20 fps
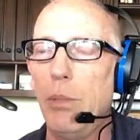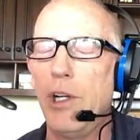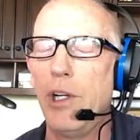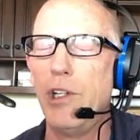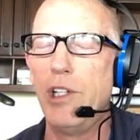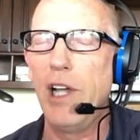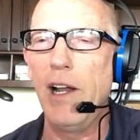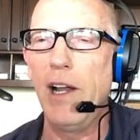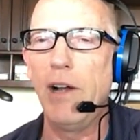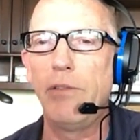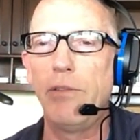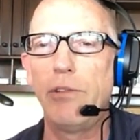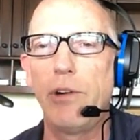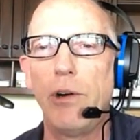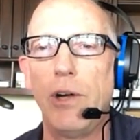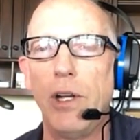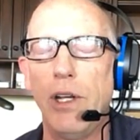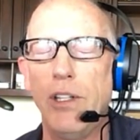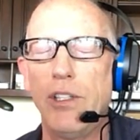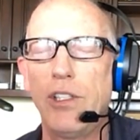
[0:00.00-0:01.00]
but
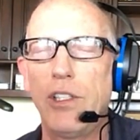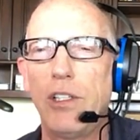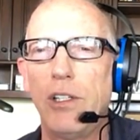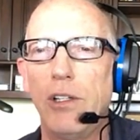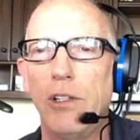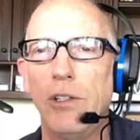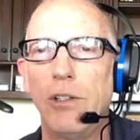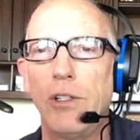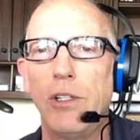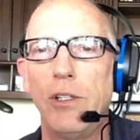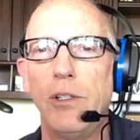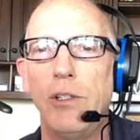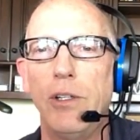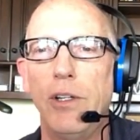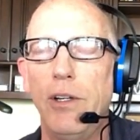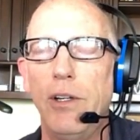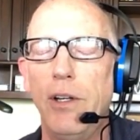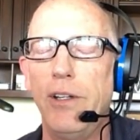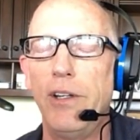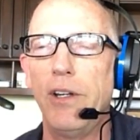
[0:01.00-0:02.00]
Jennifer is still de-
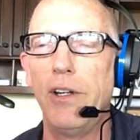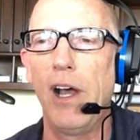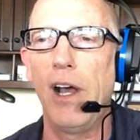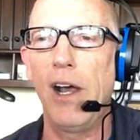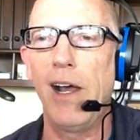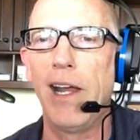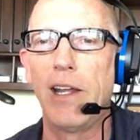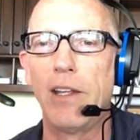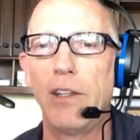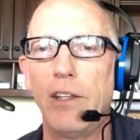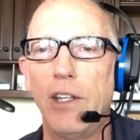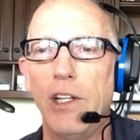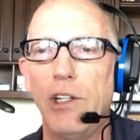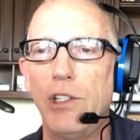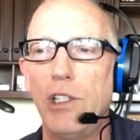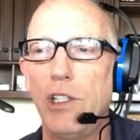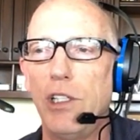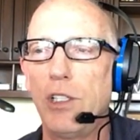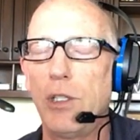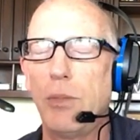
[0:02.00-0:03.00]
denying
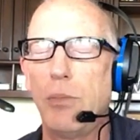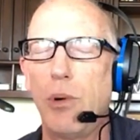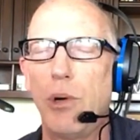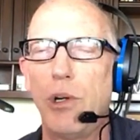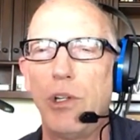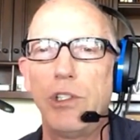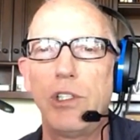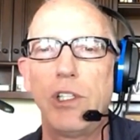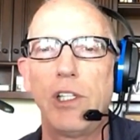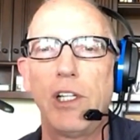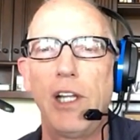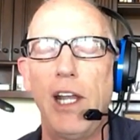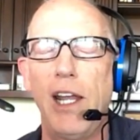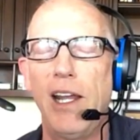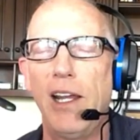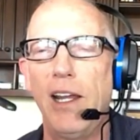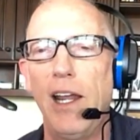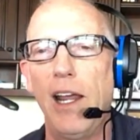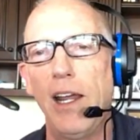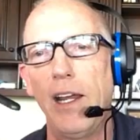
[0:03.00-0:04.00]
that she supports the
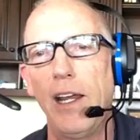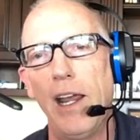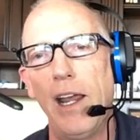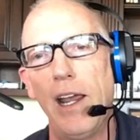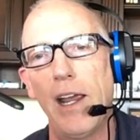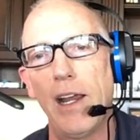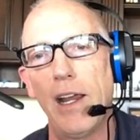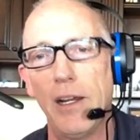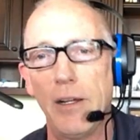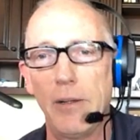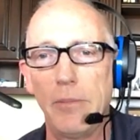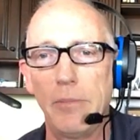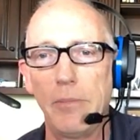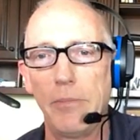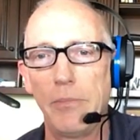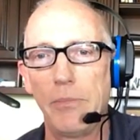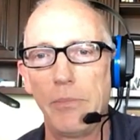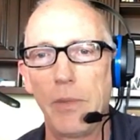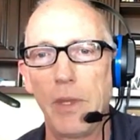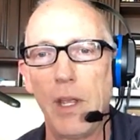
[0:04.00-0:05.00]
KKK.
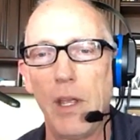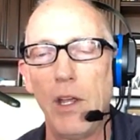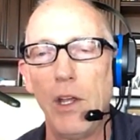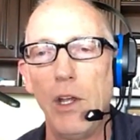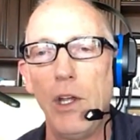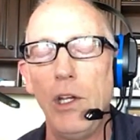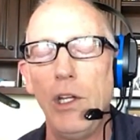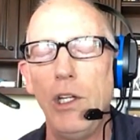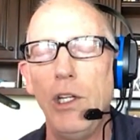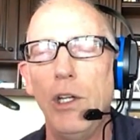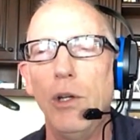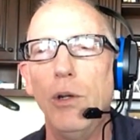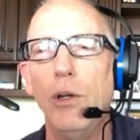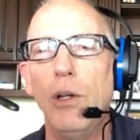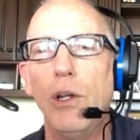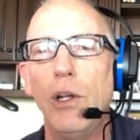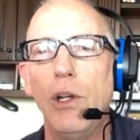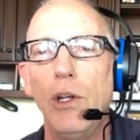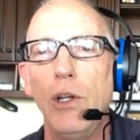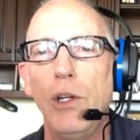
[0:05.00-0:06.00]
I...
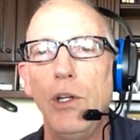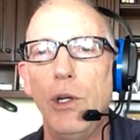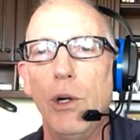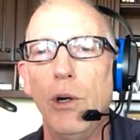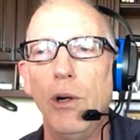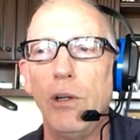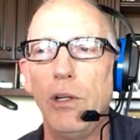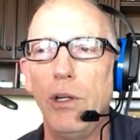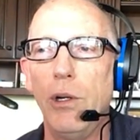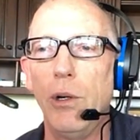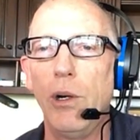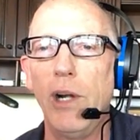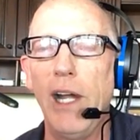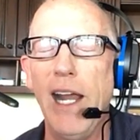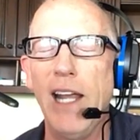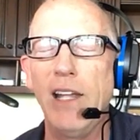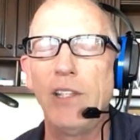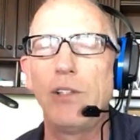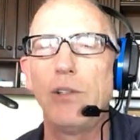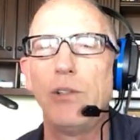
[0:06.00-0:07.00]
You, your, your
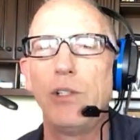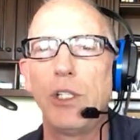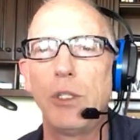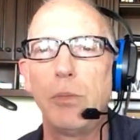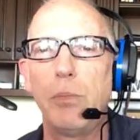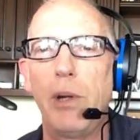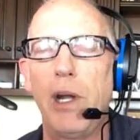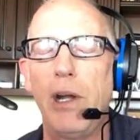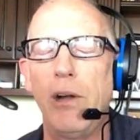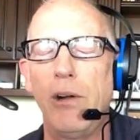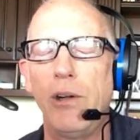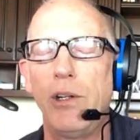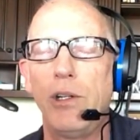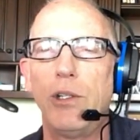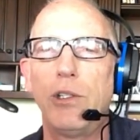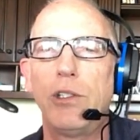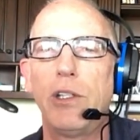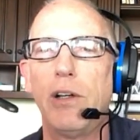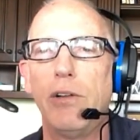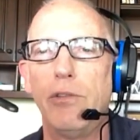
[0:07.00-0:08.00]
answer just paired
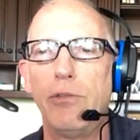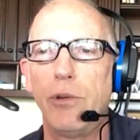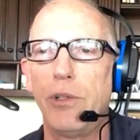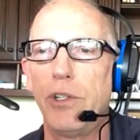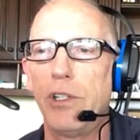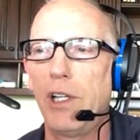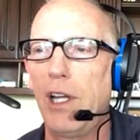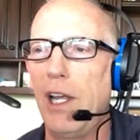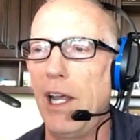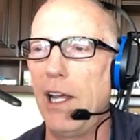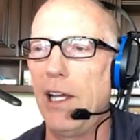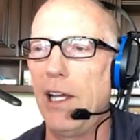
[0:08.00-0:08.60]
yourself with the